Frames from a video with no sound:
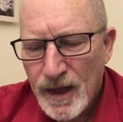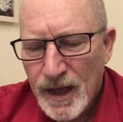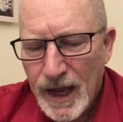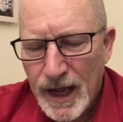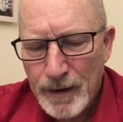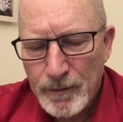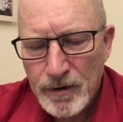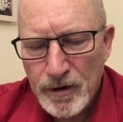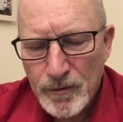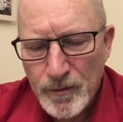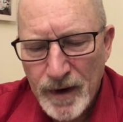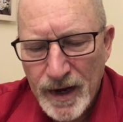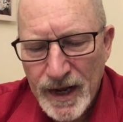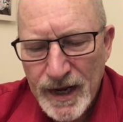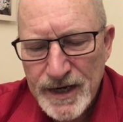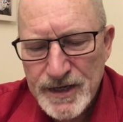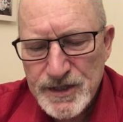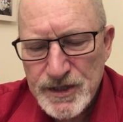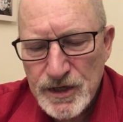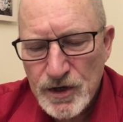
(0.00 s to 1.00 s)
I will
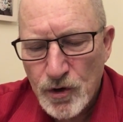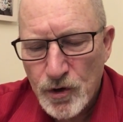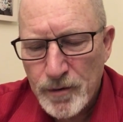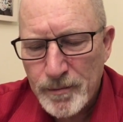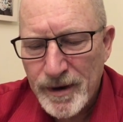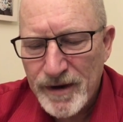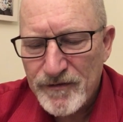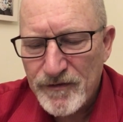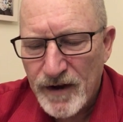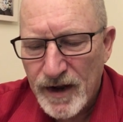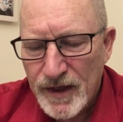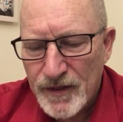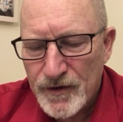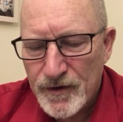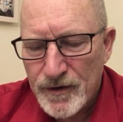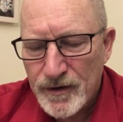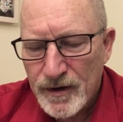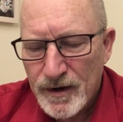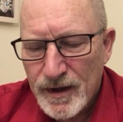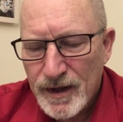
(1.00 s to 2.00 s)
arise and go to my
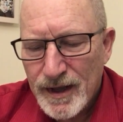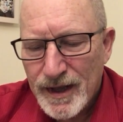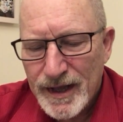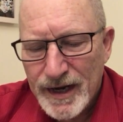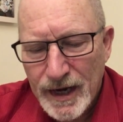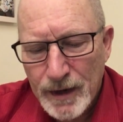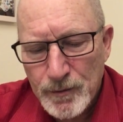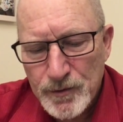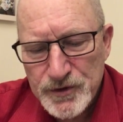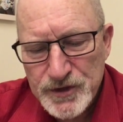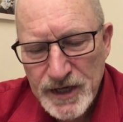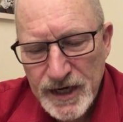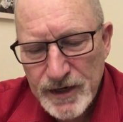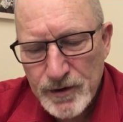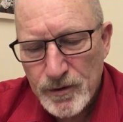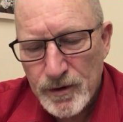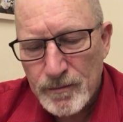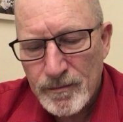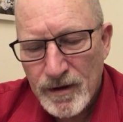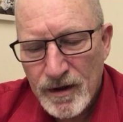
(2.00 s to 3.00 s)
father, and I will say
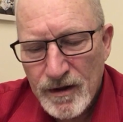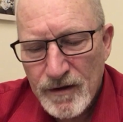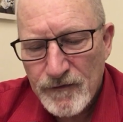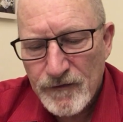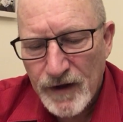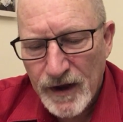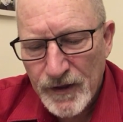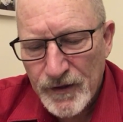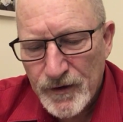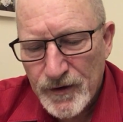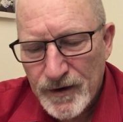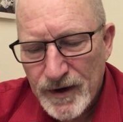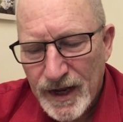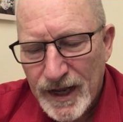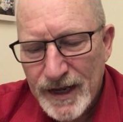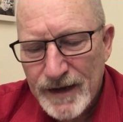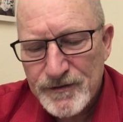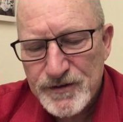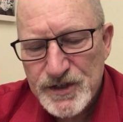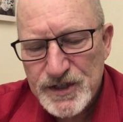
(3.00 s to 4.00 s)
to him, Father,
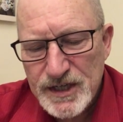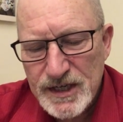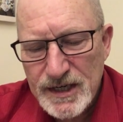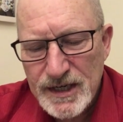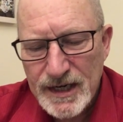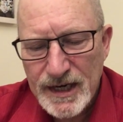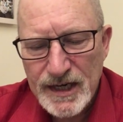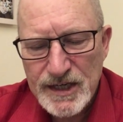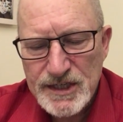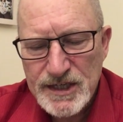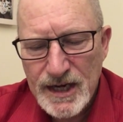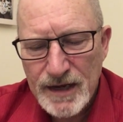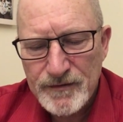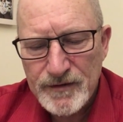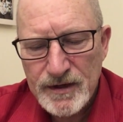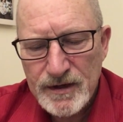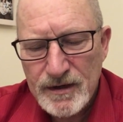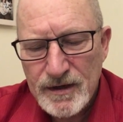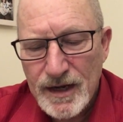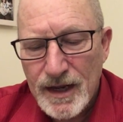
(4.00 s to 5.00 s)
I have sinned against
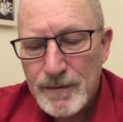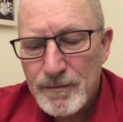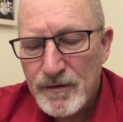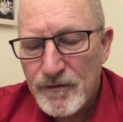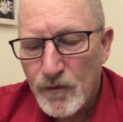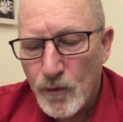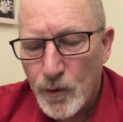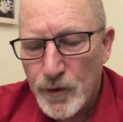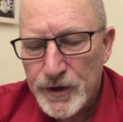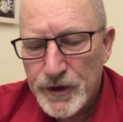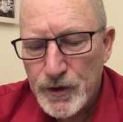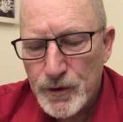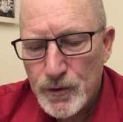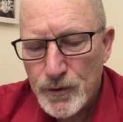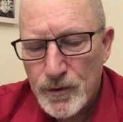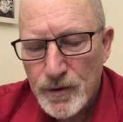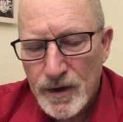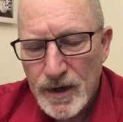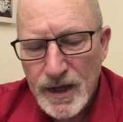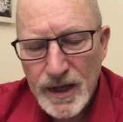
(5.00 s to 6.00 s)
heaven and before
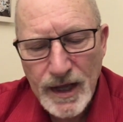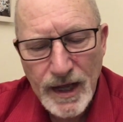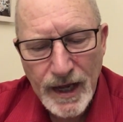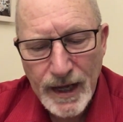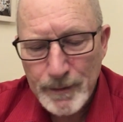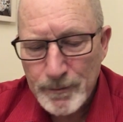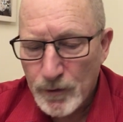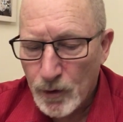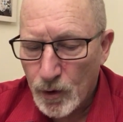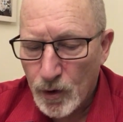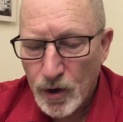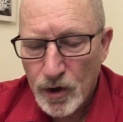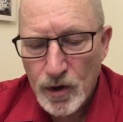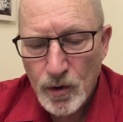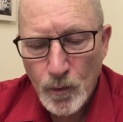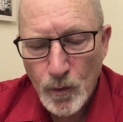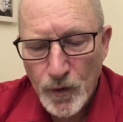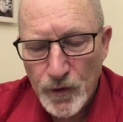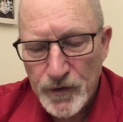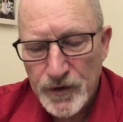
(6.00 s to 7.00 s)
you. I am no longer
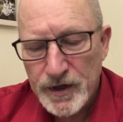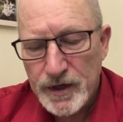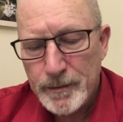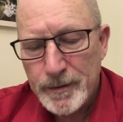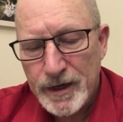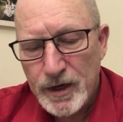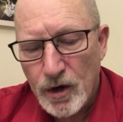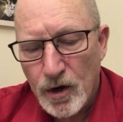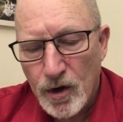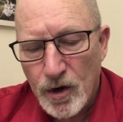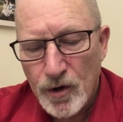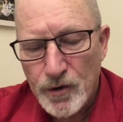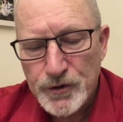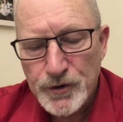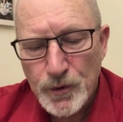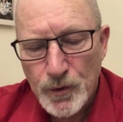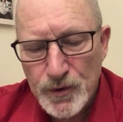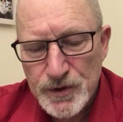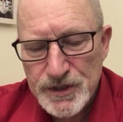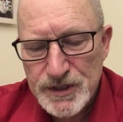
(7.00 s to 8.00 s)
worthy to be called
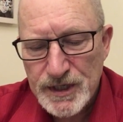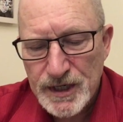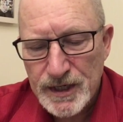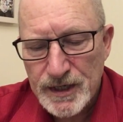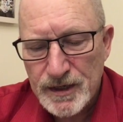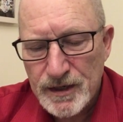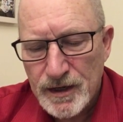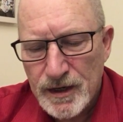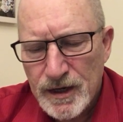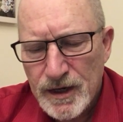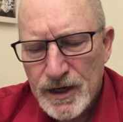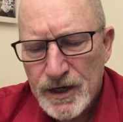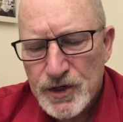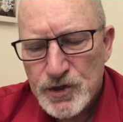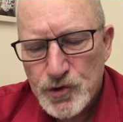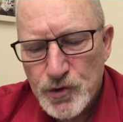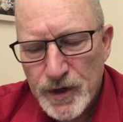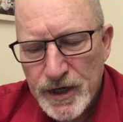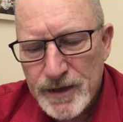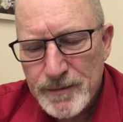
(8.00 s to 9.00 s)
your son.
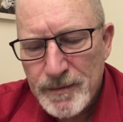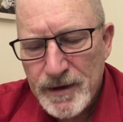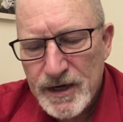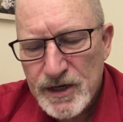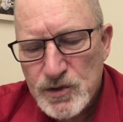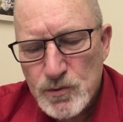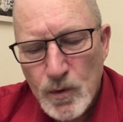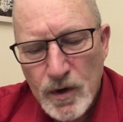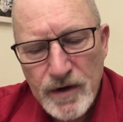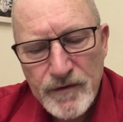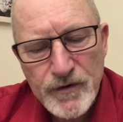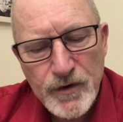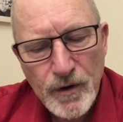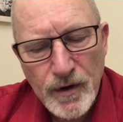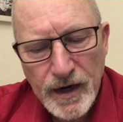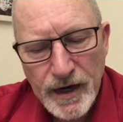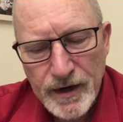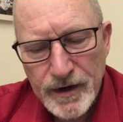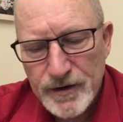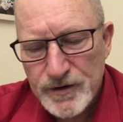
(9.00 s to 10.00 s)
Treat me as one of your
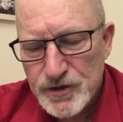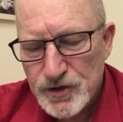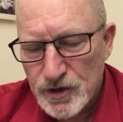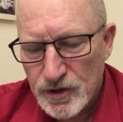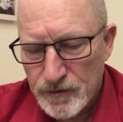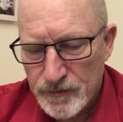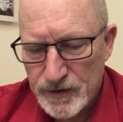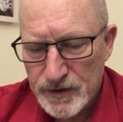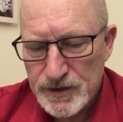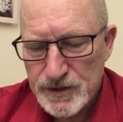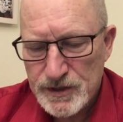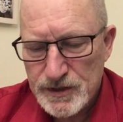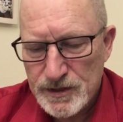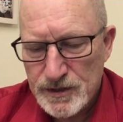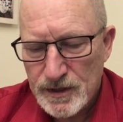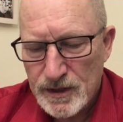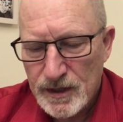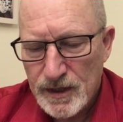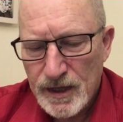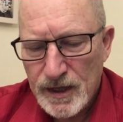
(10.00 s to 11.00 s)
hired servants.'
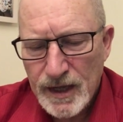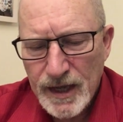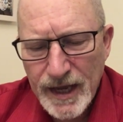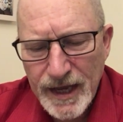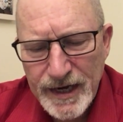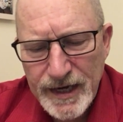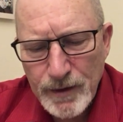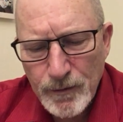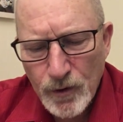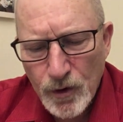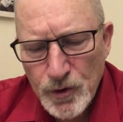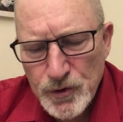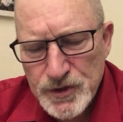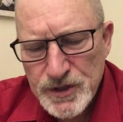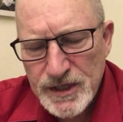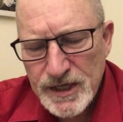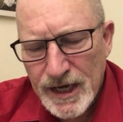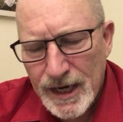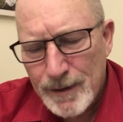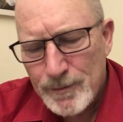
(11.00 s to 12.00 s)
And he rose
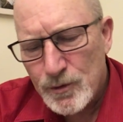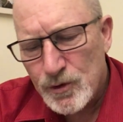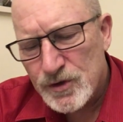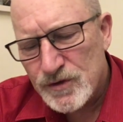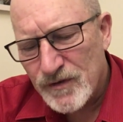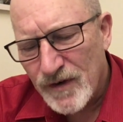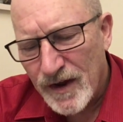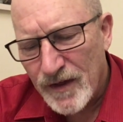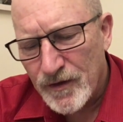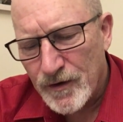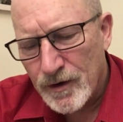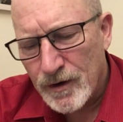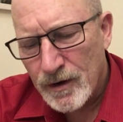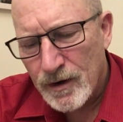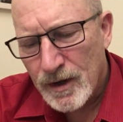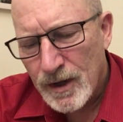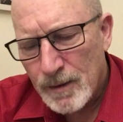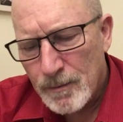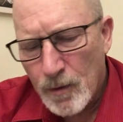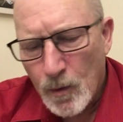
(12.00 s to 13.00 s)
and came to his father.
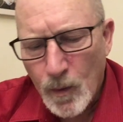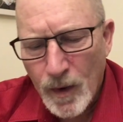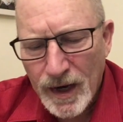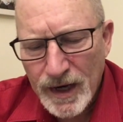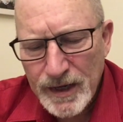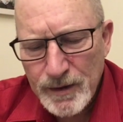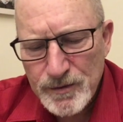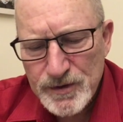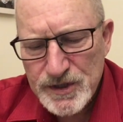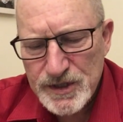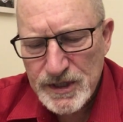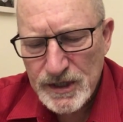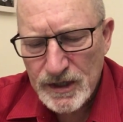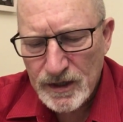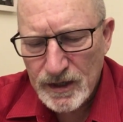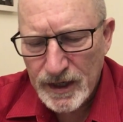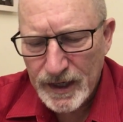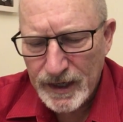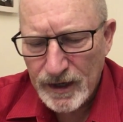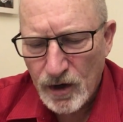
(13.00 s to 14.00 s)
But while he was
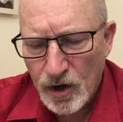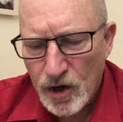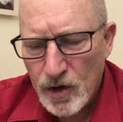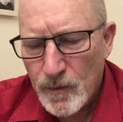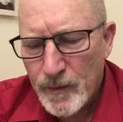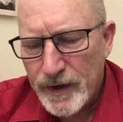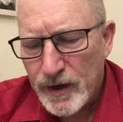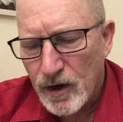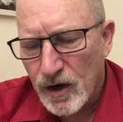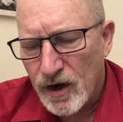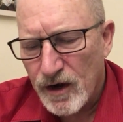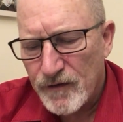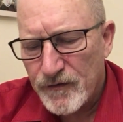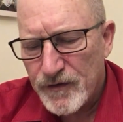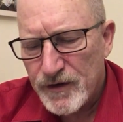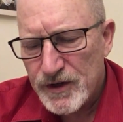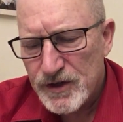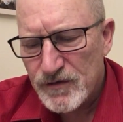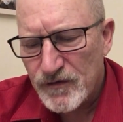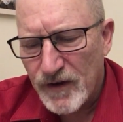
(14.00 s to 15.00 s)
still a long way off,
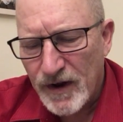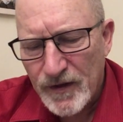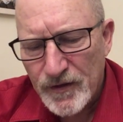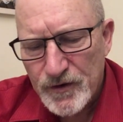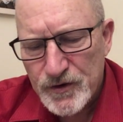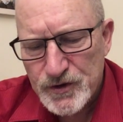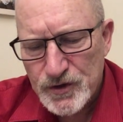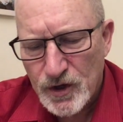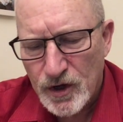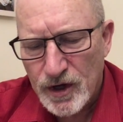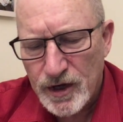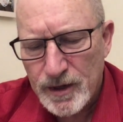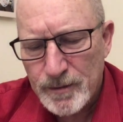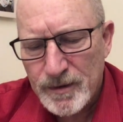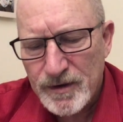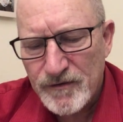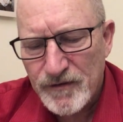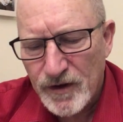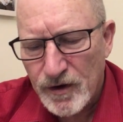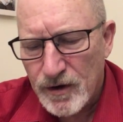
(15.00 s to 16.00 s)
his father saw him
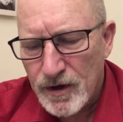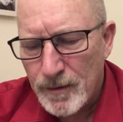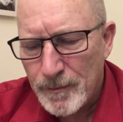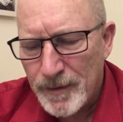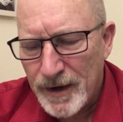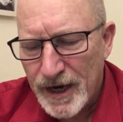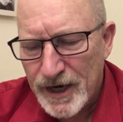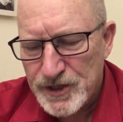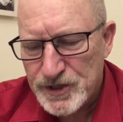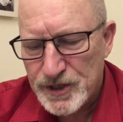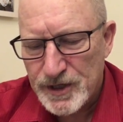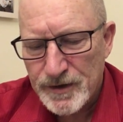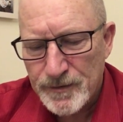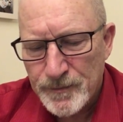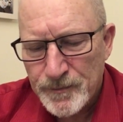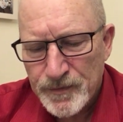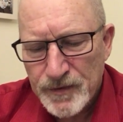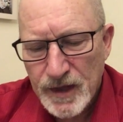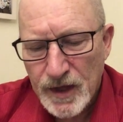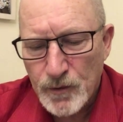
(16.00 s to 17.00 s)
and felt compassion,
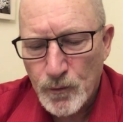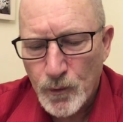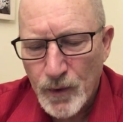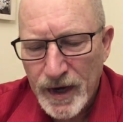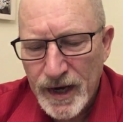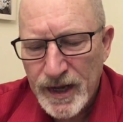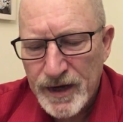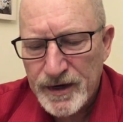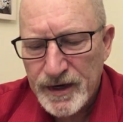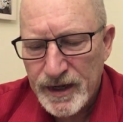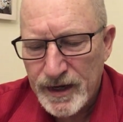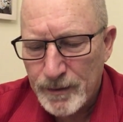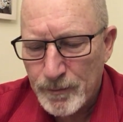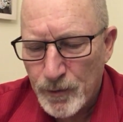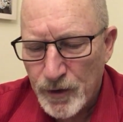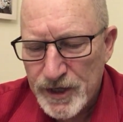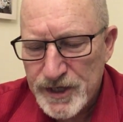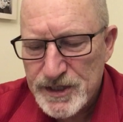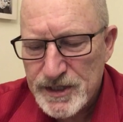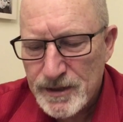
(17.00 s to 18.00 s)
and ran and
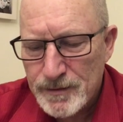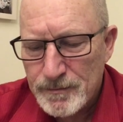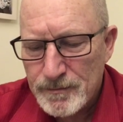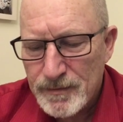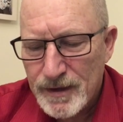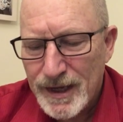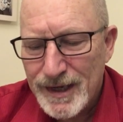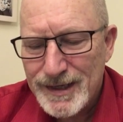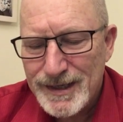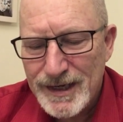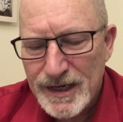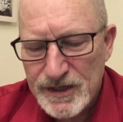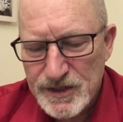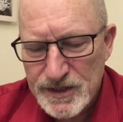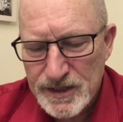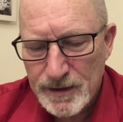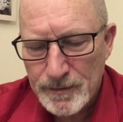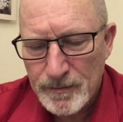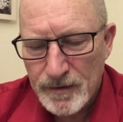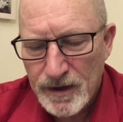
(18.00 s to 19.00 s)
embraced him and kissed
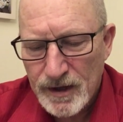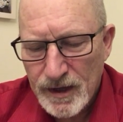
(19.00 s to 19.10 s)
him.